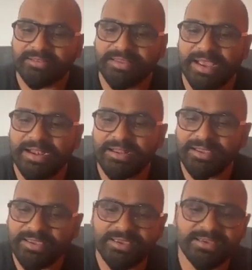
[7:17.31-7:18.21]
that
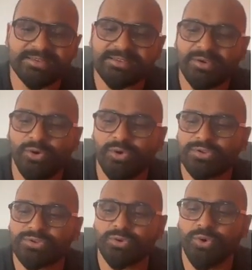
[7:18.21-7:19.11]
is
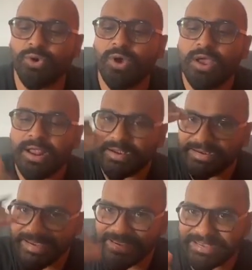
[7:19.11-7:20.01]
also
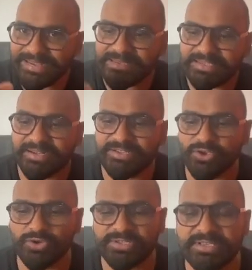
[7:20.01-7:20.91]
decrease the
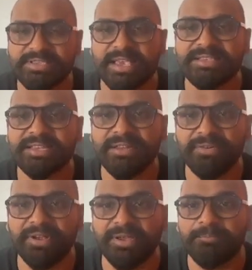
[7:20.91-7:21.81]
digoxin
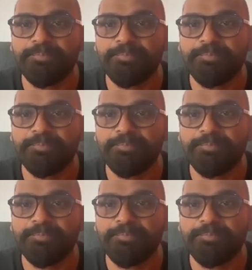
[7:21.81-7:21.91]
sensitivity.